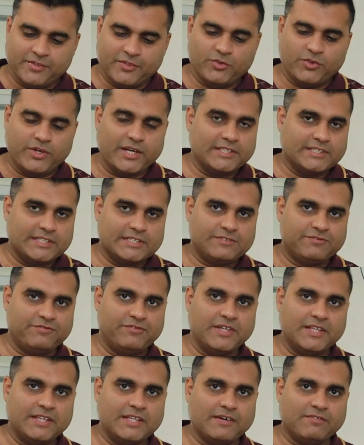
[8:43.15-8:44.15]
You can just
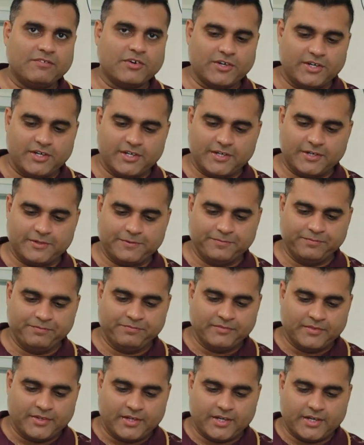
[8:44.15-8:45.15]
fill the water,
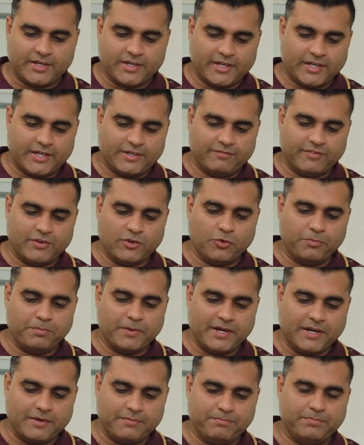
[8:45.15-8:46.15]
it will
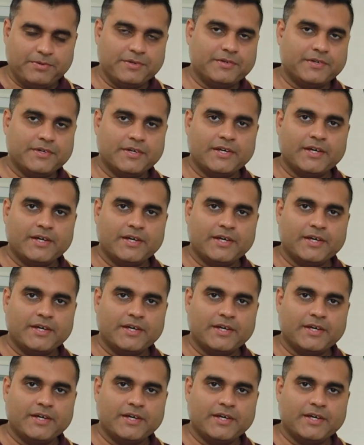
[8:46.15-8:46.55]
open up,